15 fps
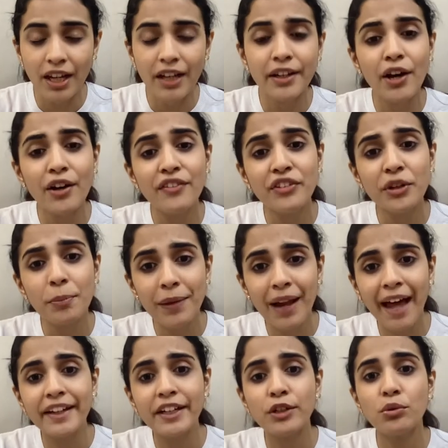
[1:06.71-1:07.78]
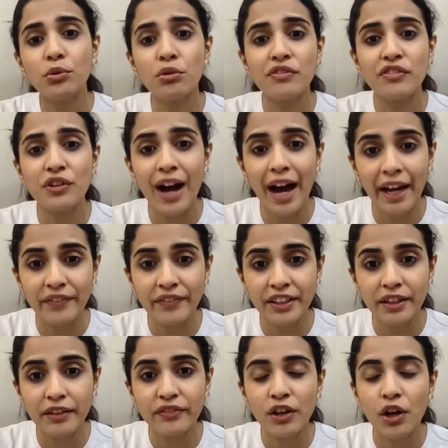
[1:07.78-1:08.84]
Now, if you're planning to go for
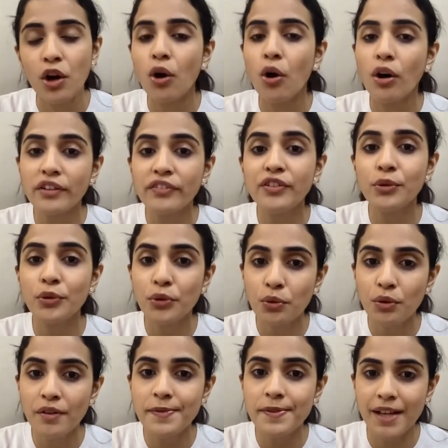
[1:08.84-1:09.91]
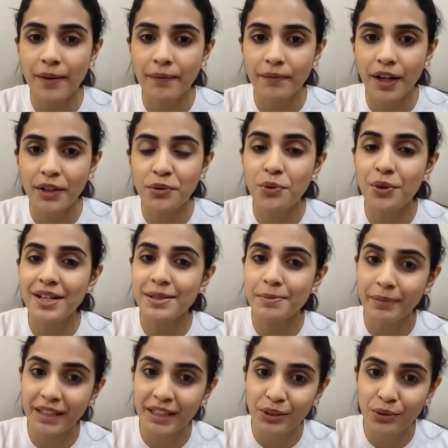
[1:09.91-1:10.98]
IVF, or if you know of someone who has
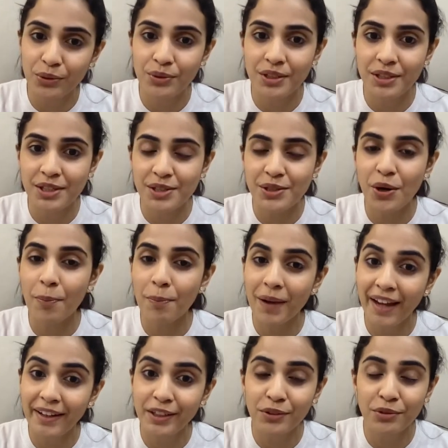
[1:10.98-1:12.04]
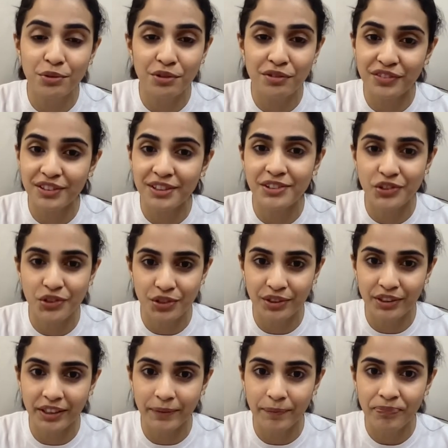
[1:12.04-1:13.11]
been through this or planning to go for this
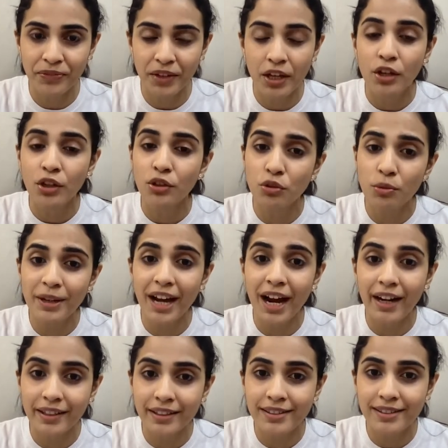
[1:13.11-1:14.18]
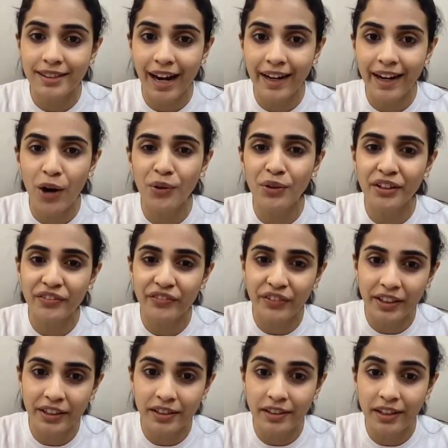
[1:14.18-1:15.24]
journey, you may understand how
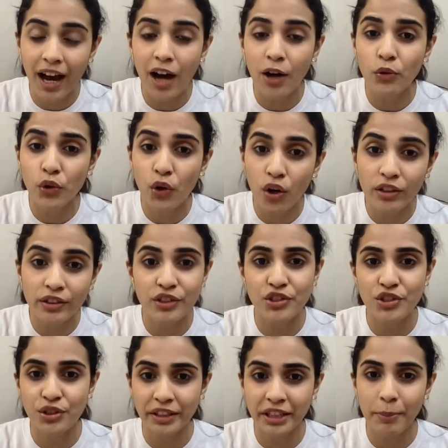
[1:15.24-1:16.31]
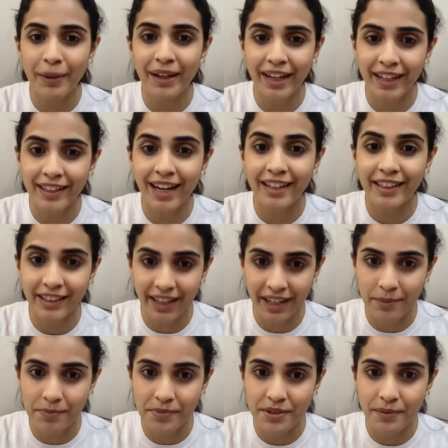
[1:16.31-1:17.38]
difficult, how long the journey may get at
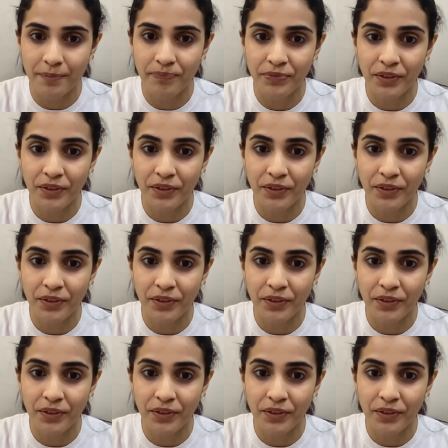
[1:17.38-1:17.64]
times.